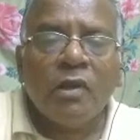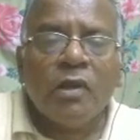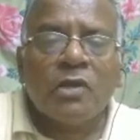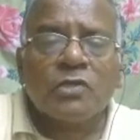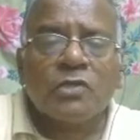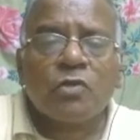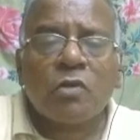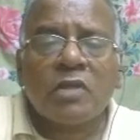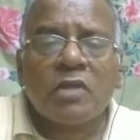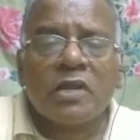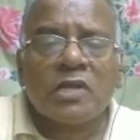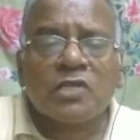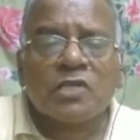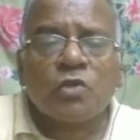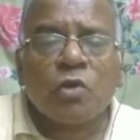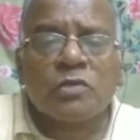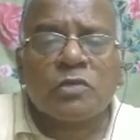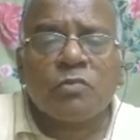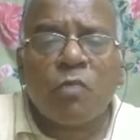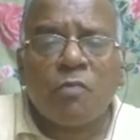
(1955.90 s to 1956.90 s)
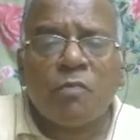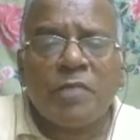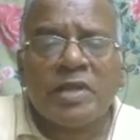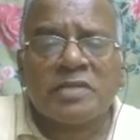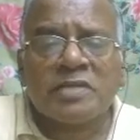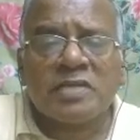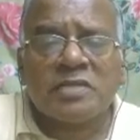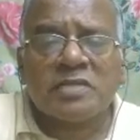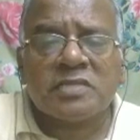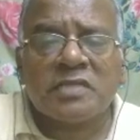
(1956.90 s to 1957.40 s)
So the resource
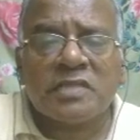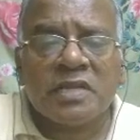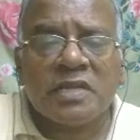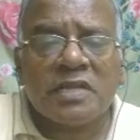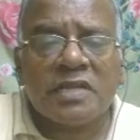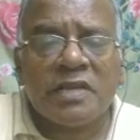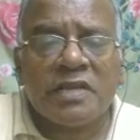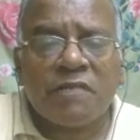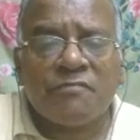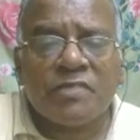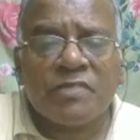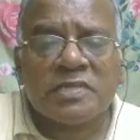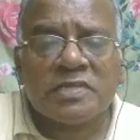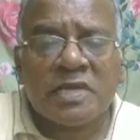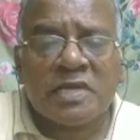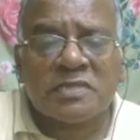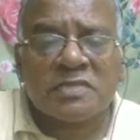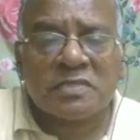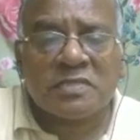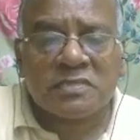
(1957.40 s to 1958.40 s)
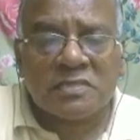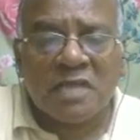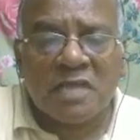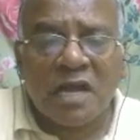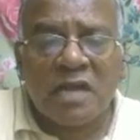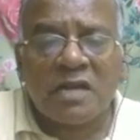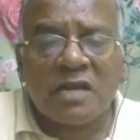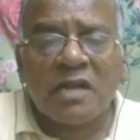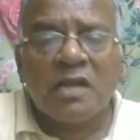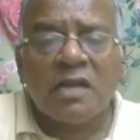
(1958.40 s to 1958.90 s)
mobilization theory emphasizes
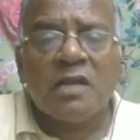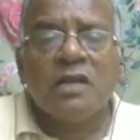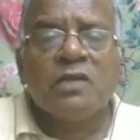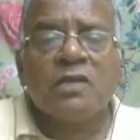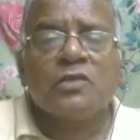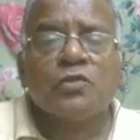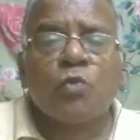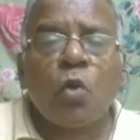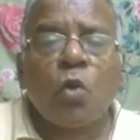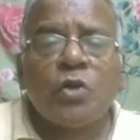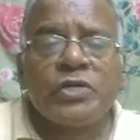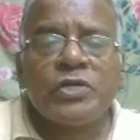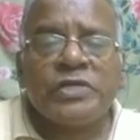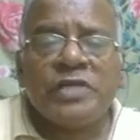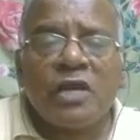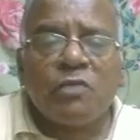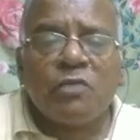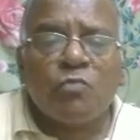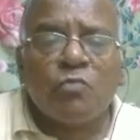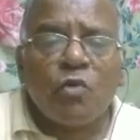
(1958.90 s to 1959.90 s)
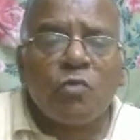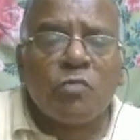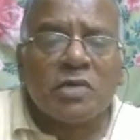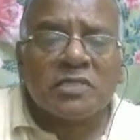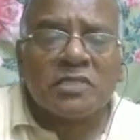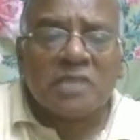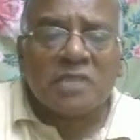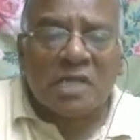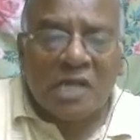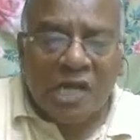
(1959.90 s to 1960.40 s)
that social
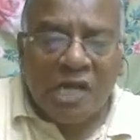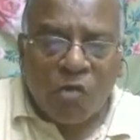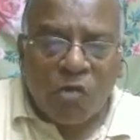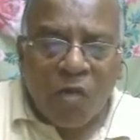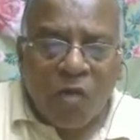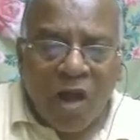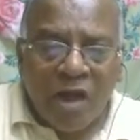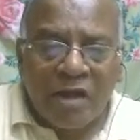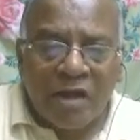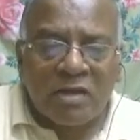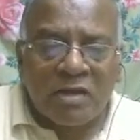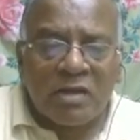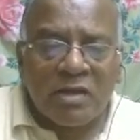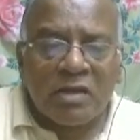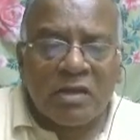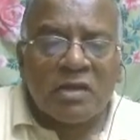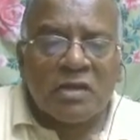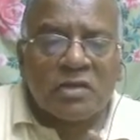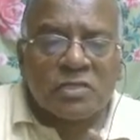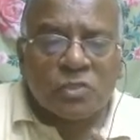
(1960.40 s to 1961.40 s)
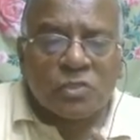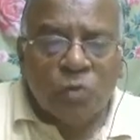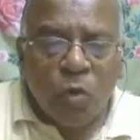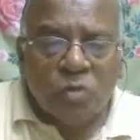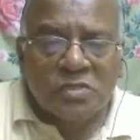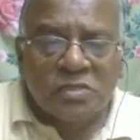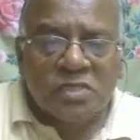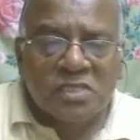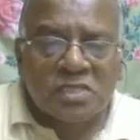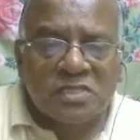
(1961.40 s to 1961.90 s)
movements require
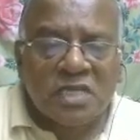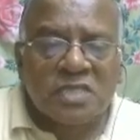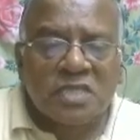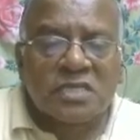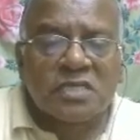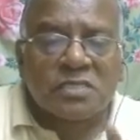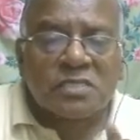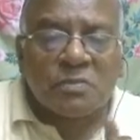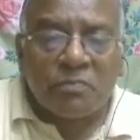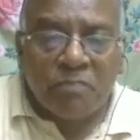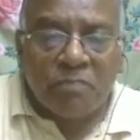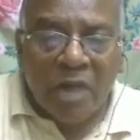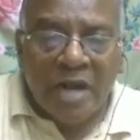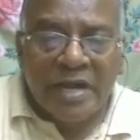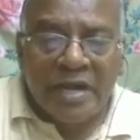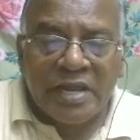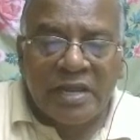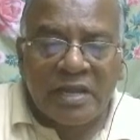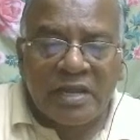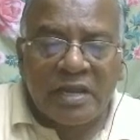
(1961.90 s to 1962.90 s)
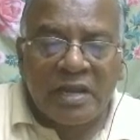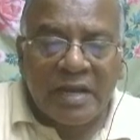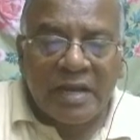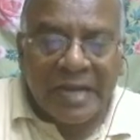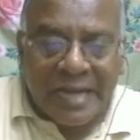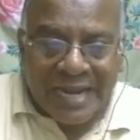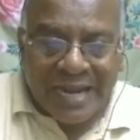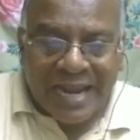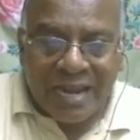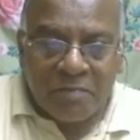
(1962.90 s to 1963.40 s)
sources such as money,
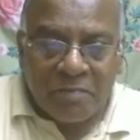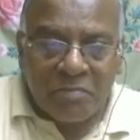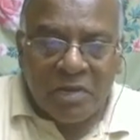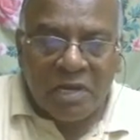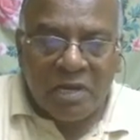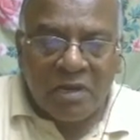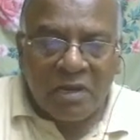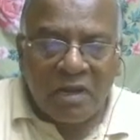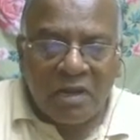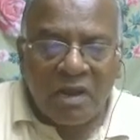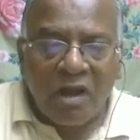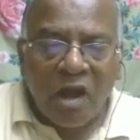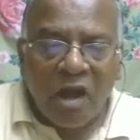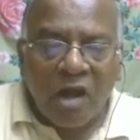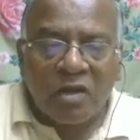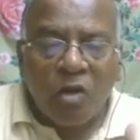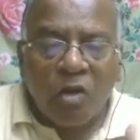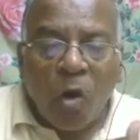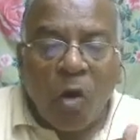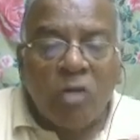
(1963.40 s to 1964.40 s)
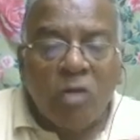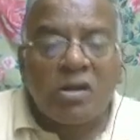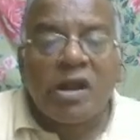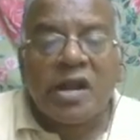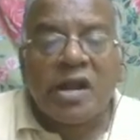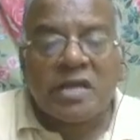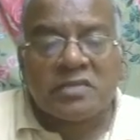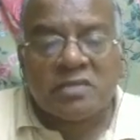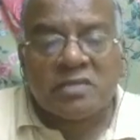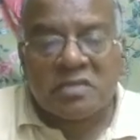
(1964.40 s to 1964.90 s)
labor, and the
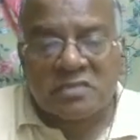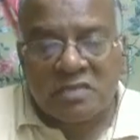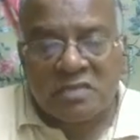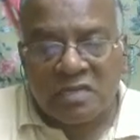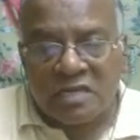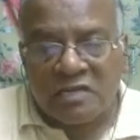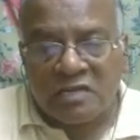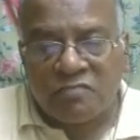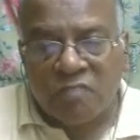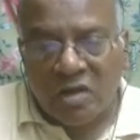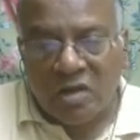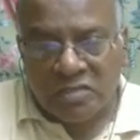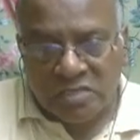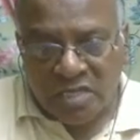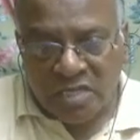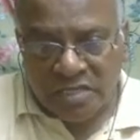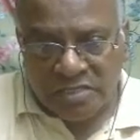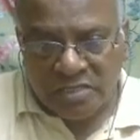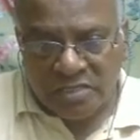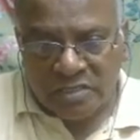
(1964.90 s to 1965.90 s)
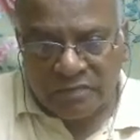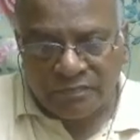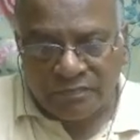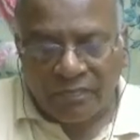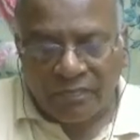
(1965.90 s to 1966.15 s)
organizational infrastructure.